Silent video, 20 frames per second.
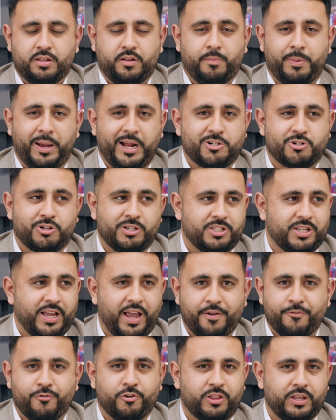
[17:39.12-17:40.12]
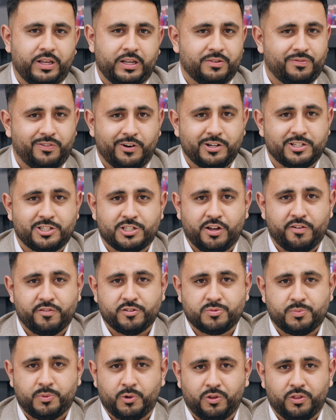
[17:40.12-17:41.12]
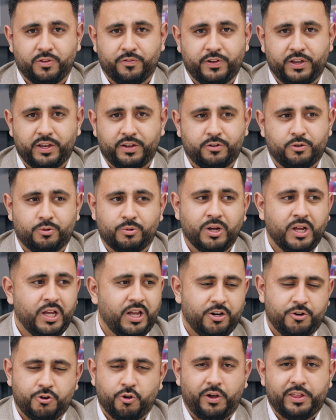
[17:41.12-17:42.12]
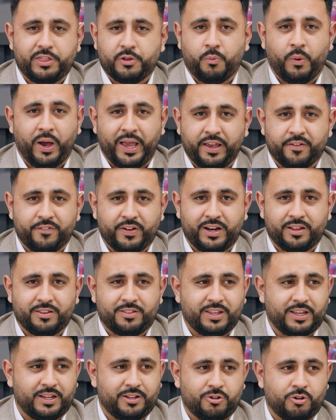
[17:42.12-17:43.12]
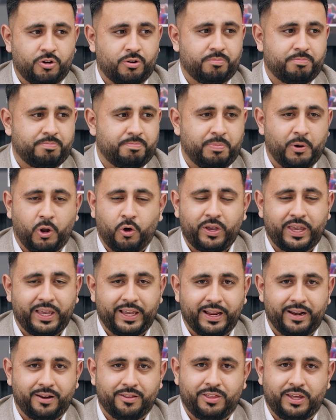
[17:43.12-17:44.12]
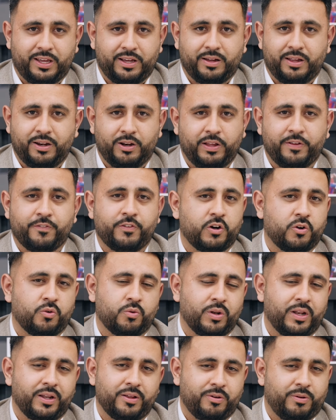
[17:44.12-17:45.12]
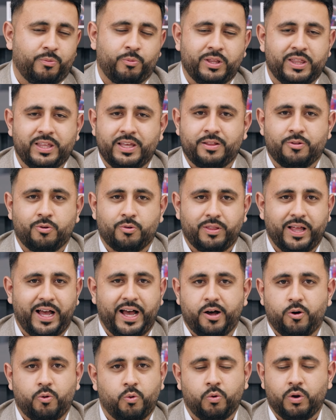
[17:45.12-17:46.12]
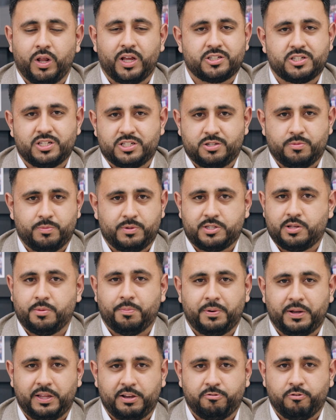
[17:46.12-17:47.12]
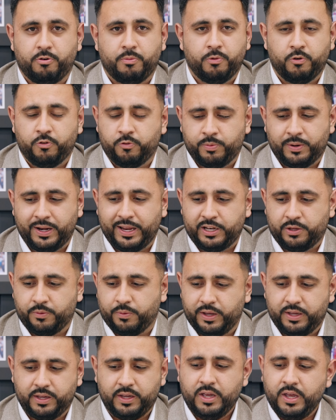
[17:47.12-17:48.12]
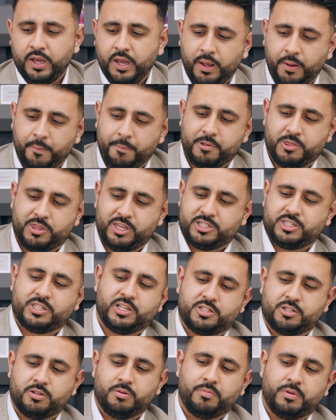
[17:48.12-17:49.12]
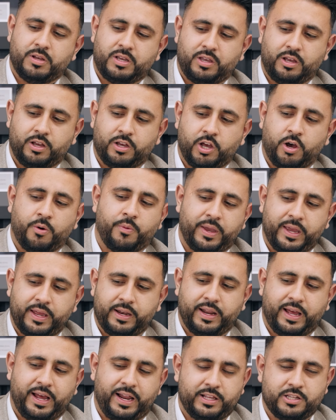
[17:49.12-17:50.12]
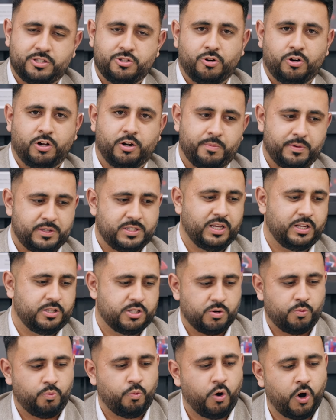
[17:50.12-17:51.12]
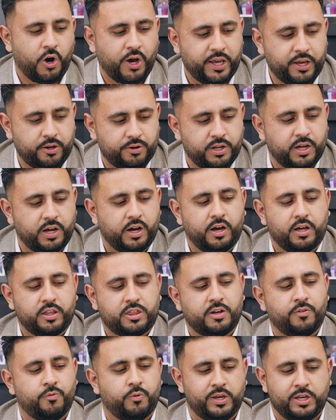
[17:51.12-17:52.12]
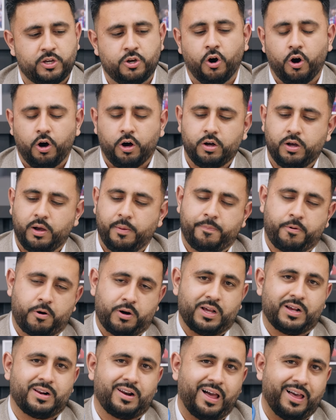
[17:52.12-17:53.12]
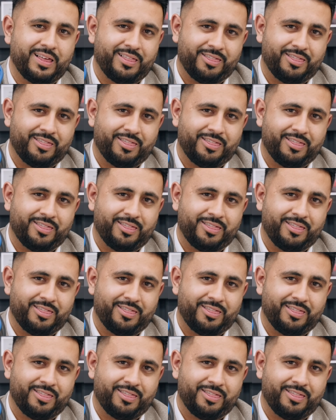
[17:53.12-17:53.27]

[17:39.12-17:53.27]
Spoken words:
the battery, so everything is very serviceable on the vehicle, not in the way of anything, not blocking anything, and even within all that, all our system is completely removable anyway. But this system can go in and it's not going to be seen. So why on earth have we got a product like